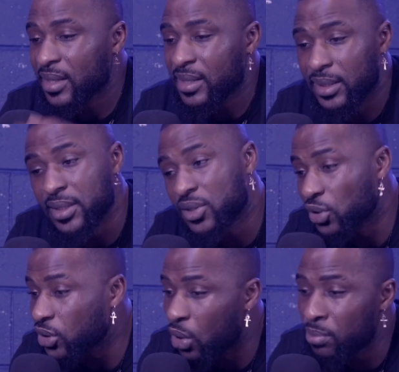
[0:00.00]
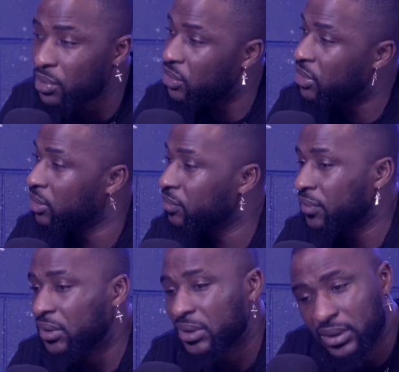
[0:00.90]
just humble yourself
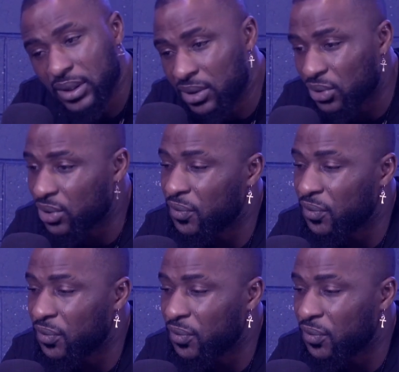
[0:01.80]
and just